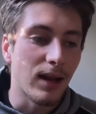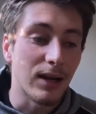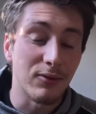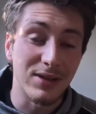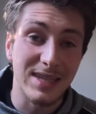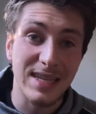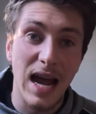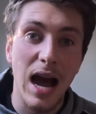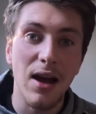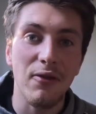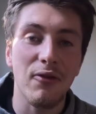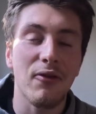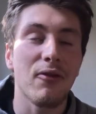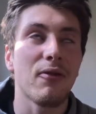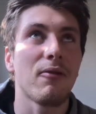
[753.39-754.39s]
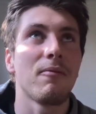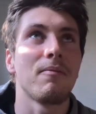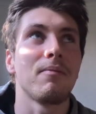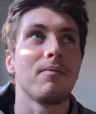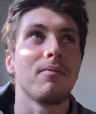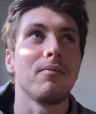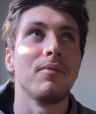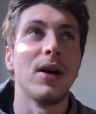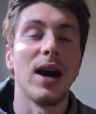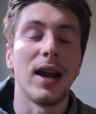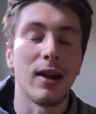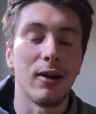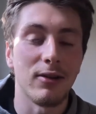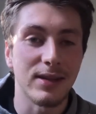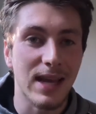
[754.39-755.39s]
It was tough,
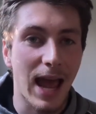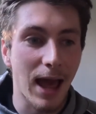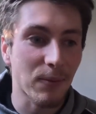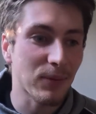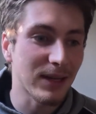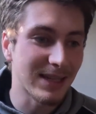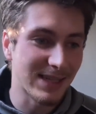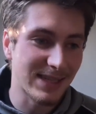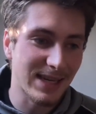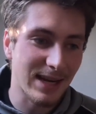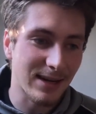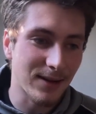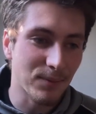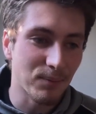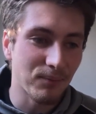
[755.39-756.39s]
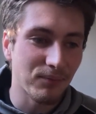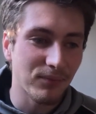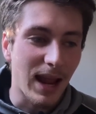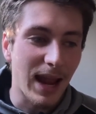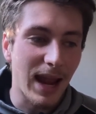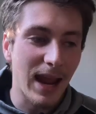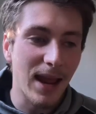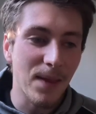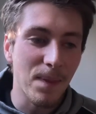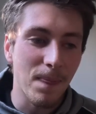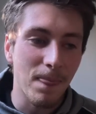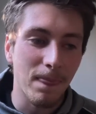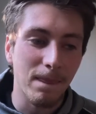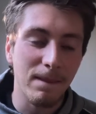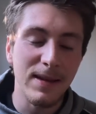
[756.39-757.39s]
but I was happy to see it. And
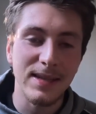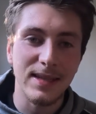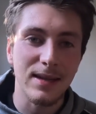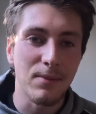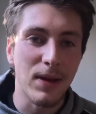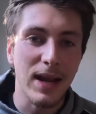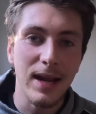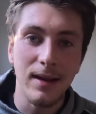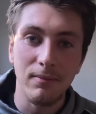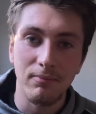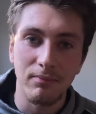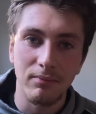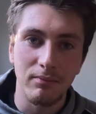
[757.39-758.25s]
this to me